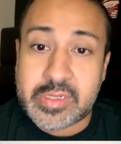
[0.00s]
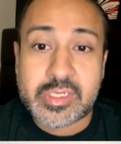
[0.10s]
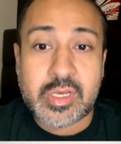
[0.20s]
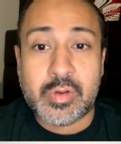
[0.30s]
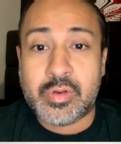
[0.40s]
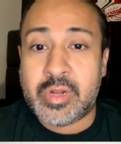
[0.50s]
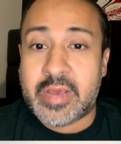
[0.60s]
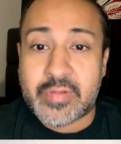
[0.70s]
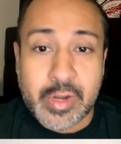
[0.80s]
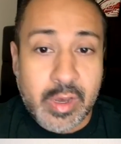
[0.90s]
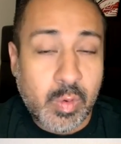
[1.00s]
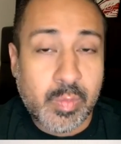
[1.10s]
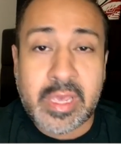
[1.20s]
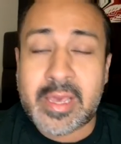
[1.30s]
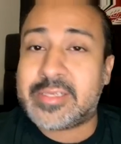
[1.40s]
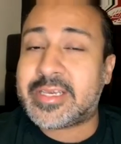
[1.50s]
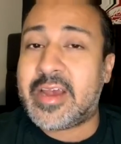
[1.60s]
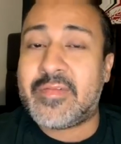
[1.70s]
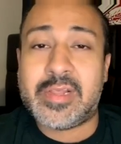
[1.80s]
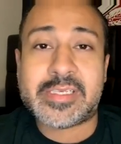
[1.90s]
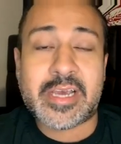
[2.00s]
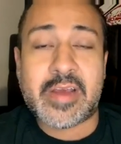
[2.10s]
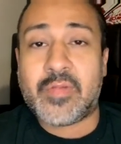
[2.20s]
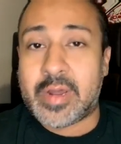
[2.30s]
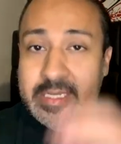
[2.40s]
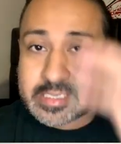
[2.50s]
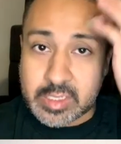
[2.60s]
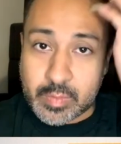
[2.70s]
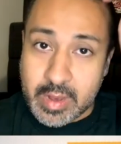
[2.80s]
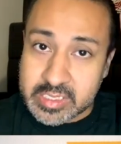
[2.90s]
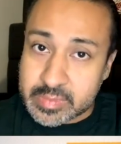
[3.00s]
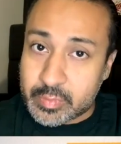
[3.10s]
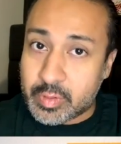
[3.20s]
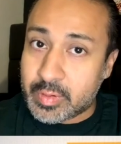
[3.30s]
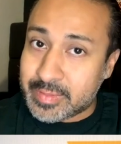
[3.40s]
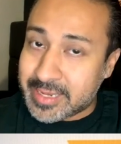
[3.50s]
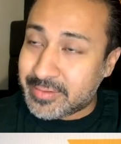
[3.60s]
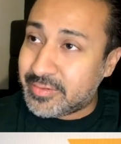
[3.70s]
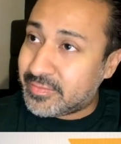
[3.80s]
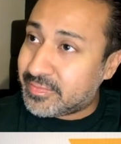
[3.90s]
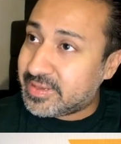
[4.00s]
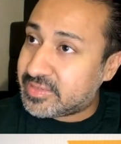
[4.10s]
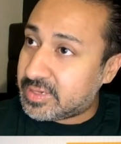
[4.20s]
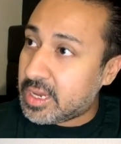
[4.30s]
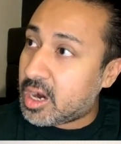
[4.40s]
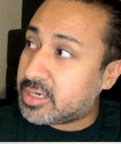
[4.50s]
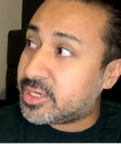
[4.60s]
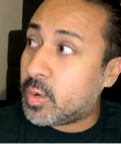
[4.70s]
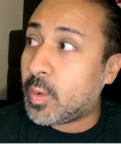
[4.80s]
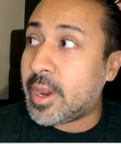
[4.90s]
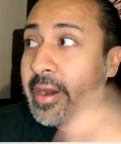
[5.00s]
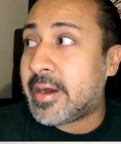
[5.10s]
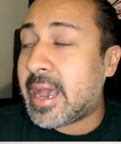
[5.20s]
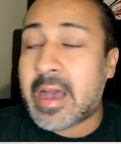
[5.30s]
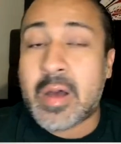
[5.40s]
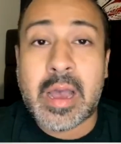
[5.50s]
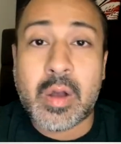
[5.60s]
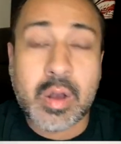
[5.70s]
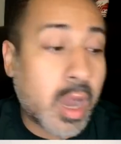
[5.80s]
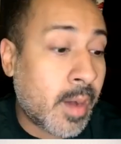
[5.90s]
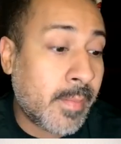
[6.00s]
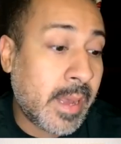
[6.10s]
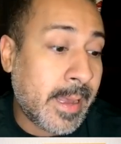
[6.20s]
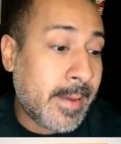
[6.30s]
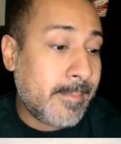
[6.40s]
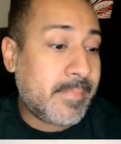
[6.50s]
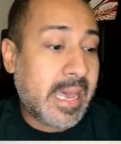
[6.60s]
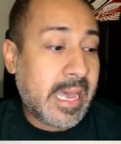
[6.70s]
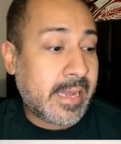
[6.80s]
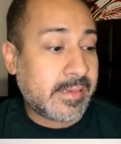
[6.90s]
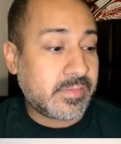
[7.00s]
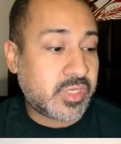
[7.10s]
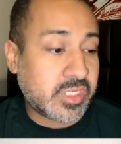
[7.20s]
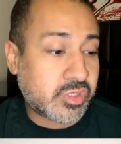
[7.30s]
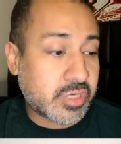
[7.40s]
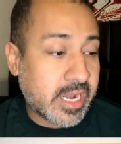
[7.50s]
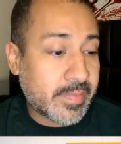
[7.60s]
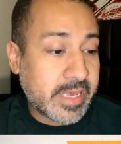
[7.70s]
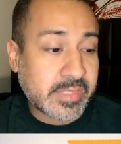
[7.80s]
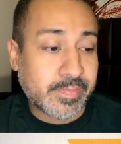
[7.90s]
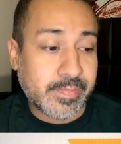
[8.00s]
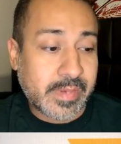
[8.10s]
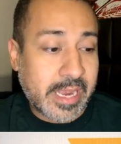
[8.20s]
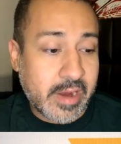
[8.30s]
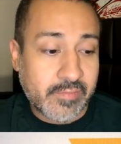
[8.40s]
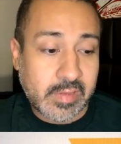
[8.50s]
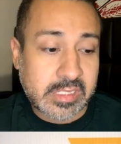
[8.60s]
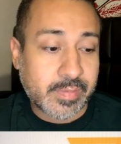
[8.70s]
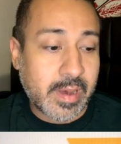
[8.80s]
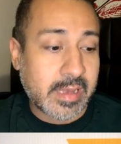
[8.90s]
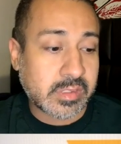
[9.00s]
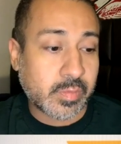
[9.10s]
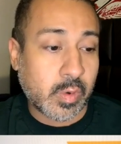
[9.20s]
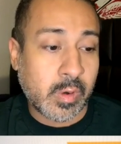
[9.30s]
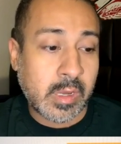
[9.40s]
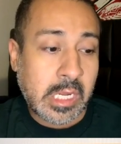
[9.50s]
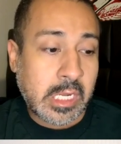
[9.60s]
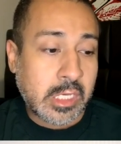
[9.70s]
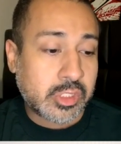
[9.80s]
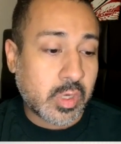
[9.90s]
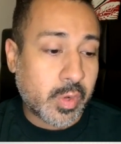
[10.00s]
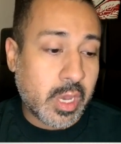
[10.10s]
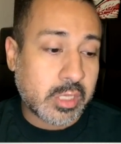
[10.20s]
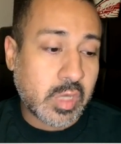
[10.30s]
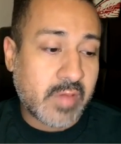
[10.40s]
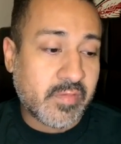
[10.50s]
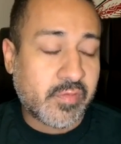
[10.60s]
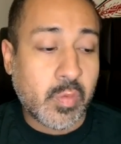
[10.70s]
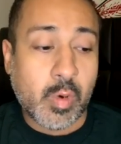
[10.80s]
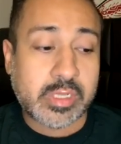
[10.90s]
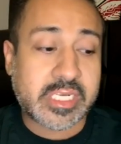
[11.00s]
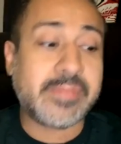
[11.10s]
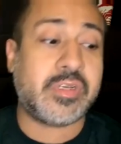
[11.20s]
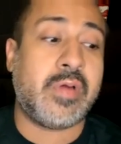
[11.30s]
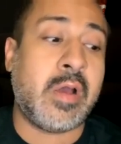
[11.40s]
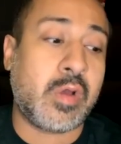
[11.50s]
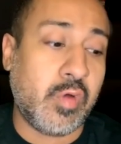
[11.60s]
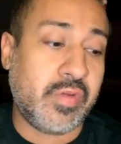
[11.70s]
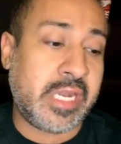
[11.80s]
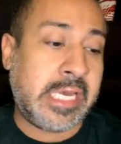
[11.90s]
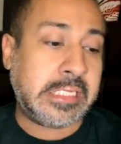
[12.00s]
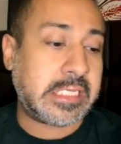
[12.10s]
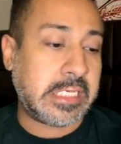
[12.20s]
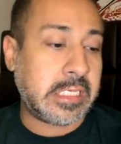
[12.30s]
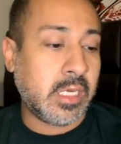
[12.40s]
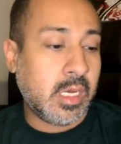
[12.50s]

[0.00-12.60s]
So you never know, being as careful as careful, and it's still possible. And it's really hard to know where, how come, but just try to be as careful as possible. So we also have a few more tips around COVID-19.